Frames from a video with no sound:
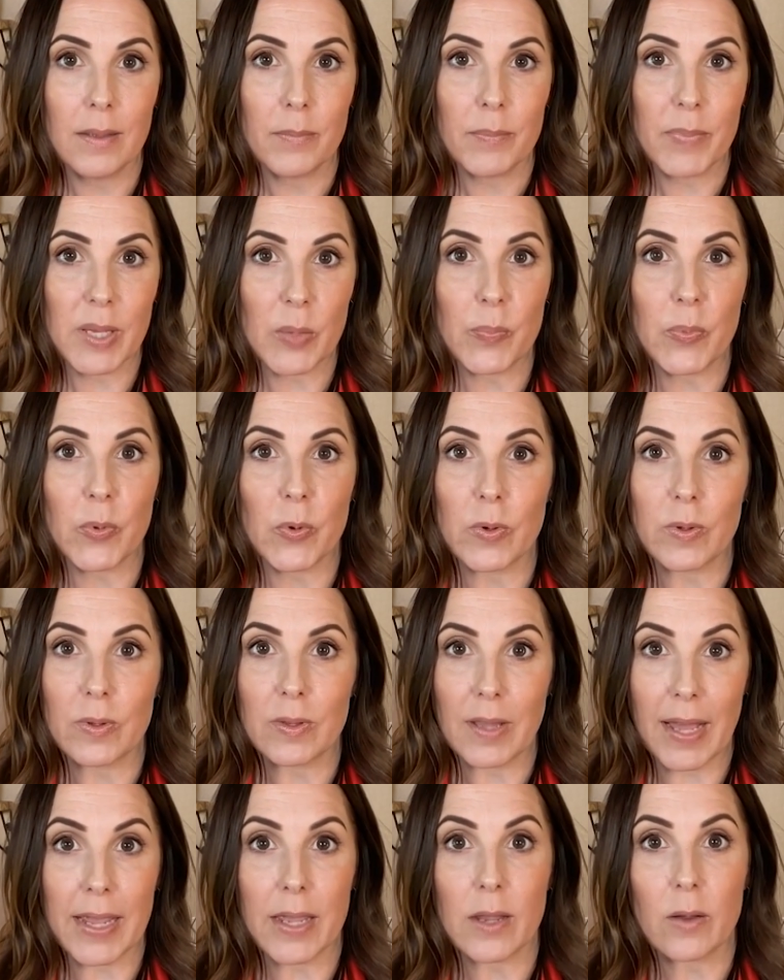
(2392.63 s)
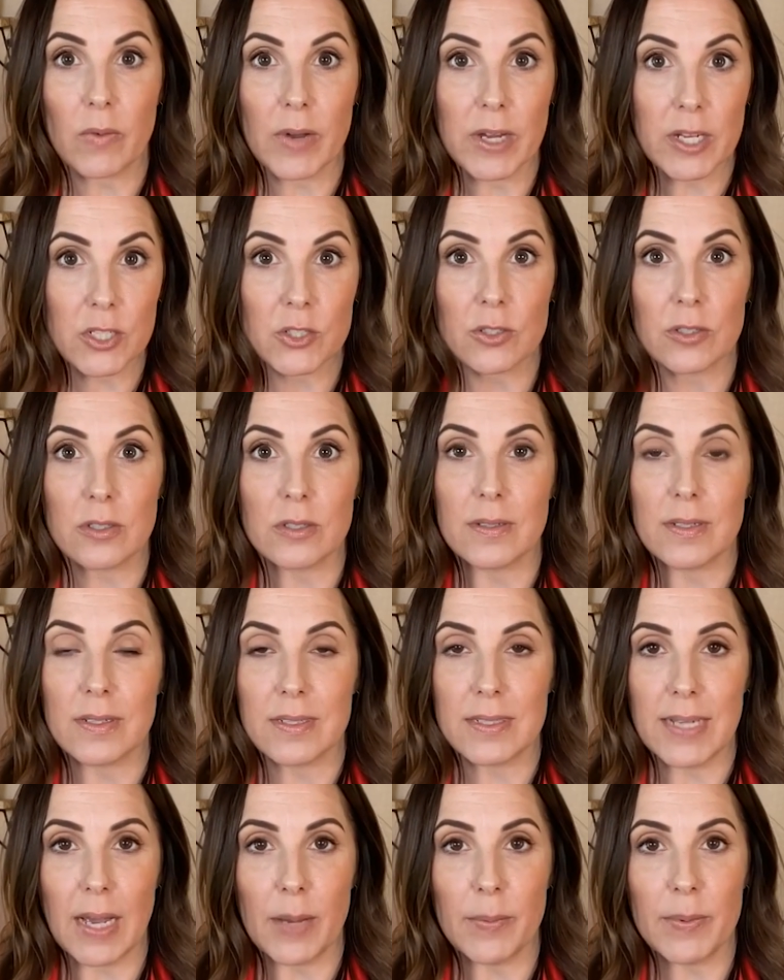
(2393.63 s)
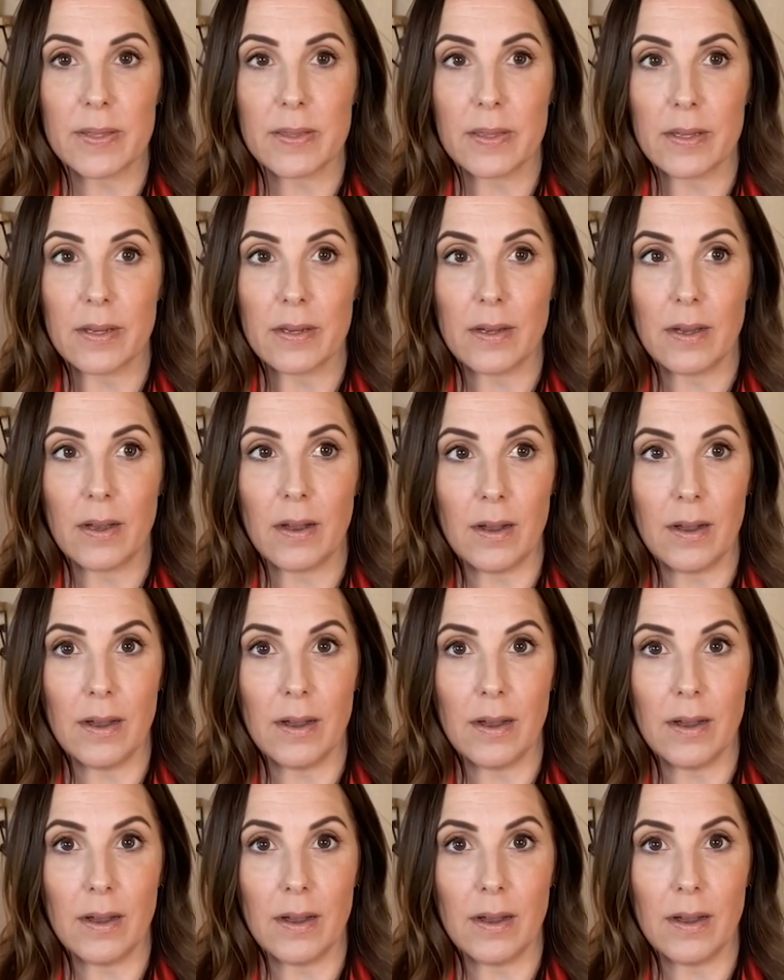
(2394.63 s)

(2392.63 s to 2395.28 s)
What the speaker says: people like Rachel and Tabitha